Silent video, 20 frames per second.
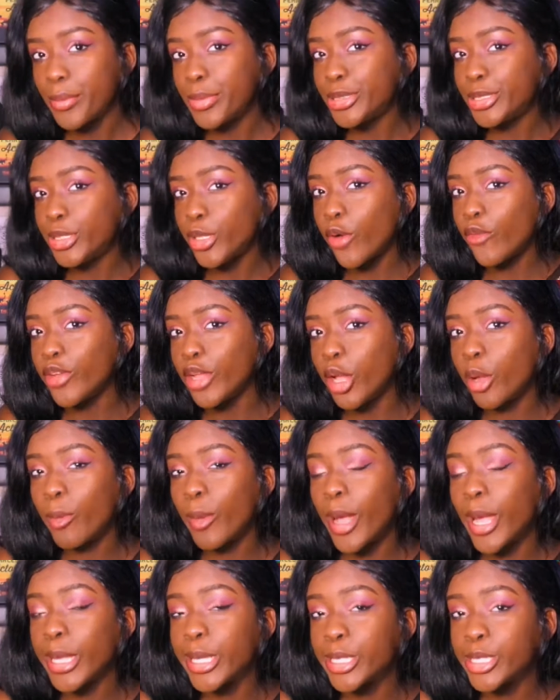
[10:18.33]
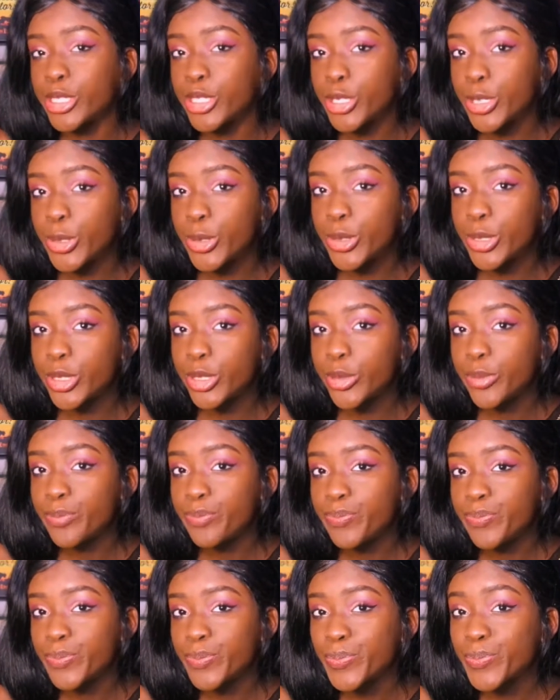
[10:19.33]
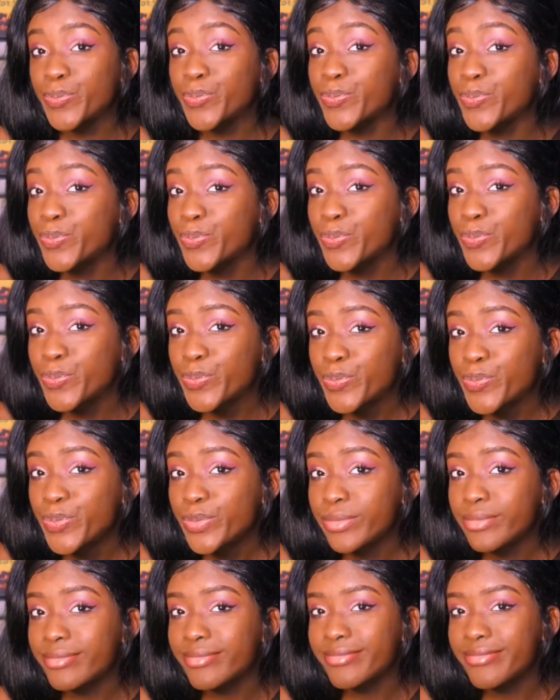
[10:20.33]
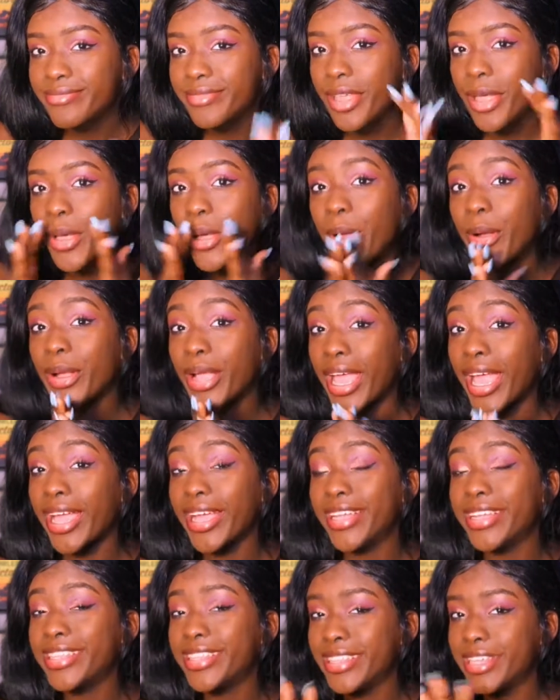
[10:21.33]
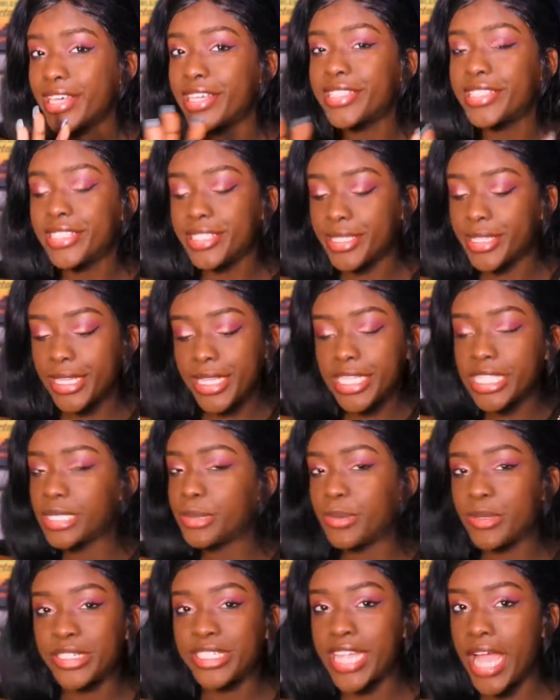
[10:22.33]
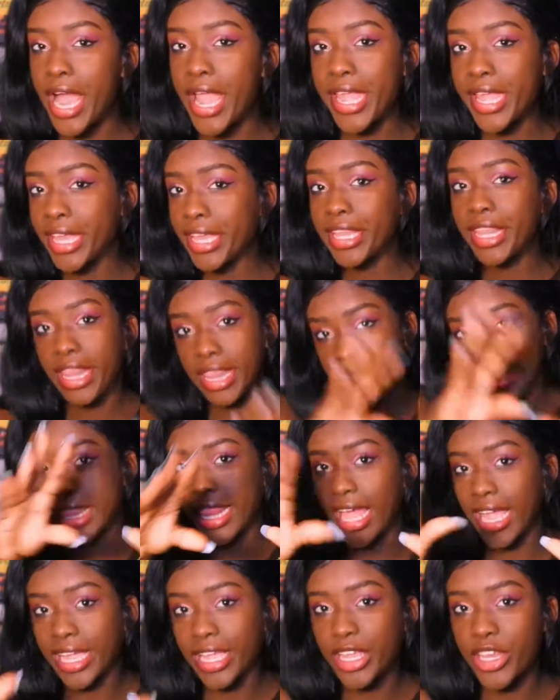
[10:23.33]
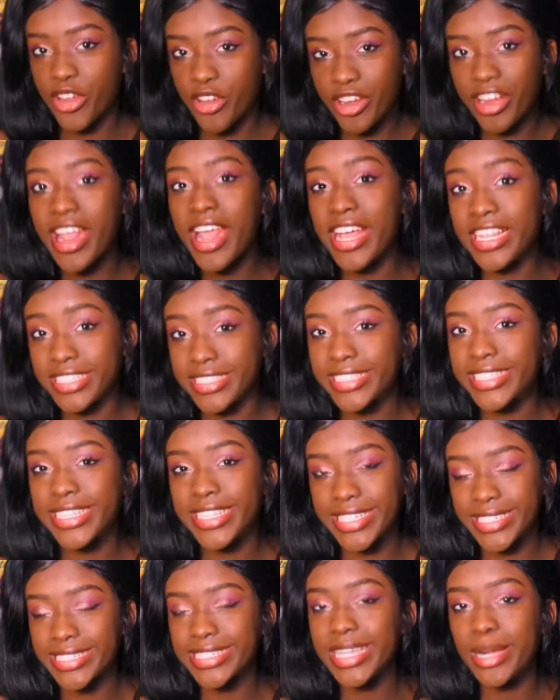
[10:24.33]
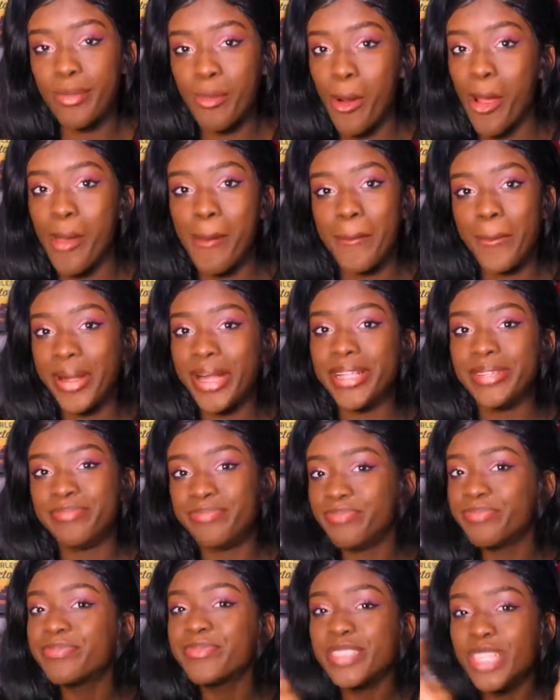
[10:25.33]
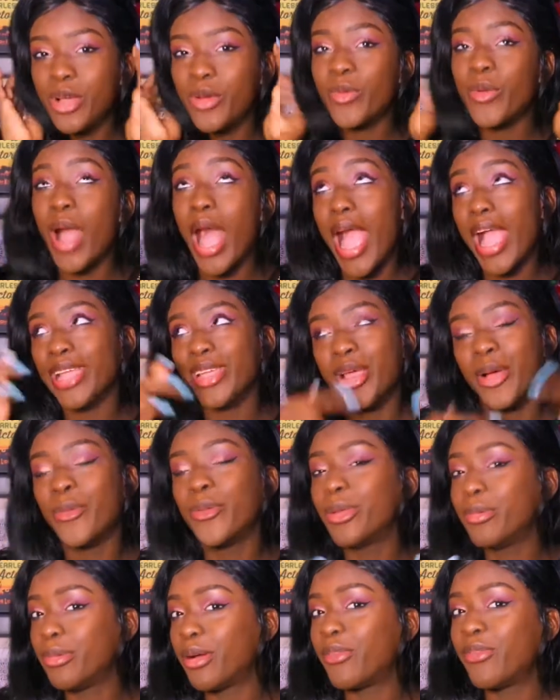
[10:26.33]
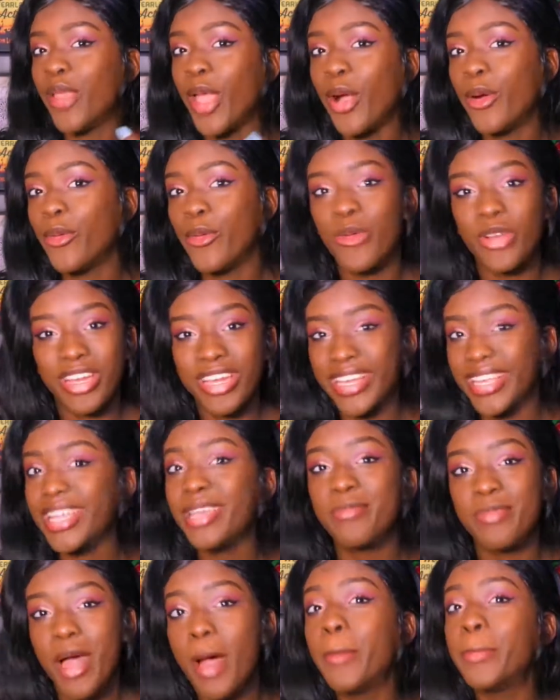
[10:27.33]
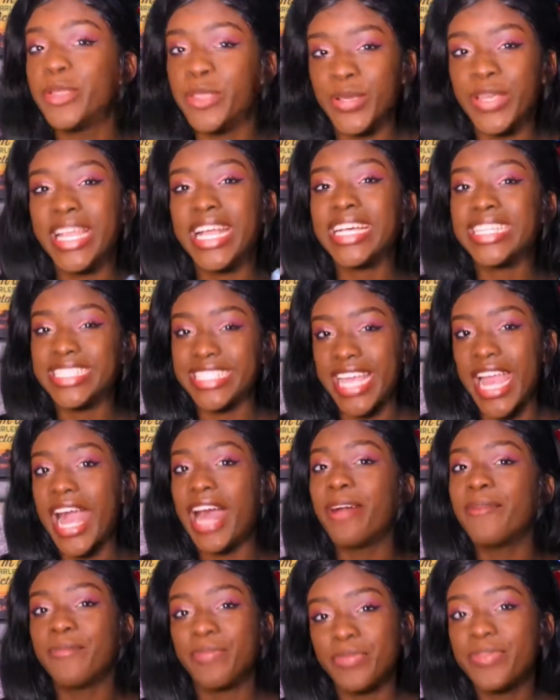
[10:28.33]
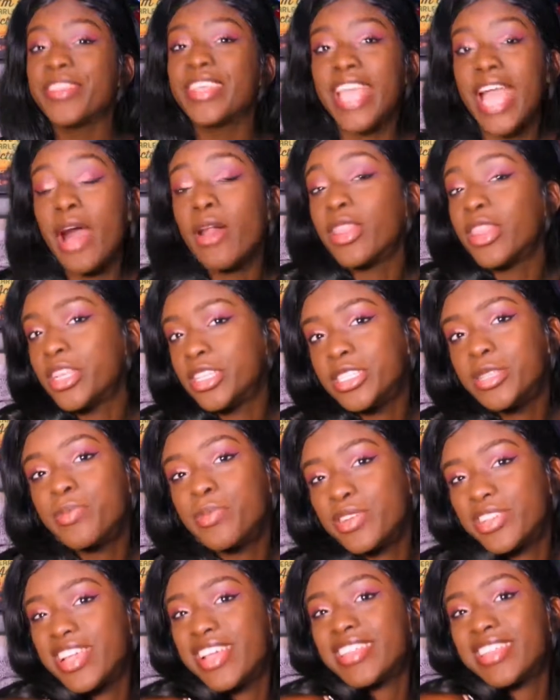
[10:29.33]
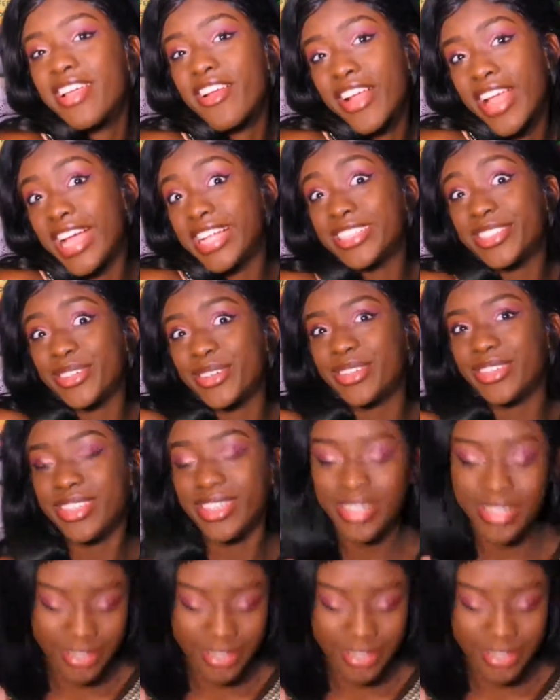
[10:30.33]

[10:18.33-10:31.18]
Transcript: But you over here buying his shoes? Hmm? Okay, let's pretend like you're canceling someone, but I know, we both know. We're gonna keep that between us, yeah. Yeah, let's pretend they're canceled.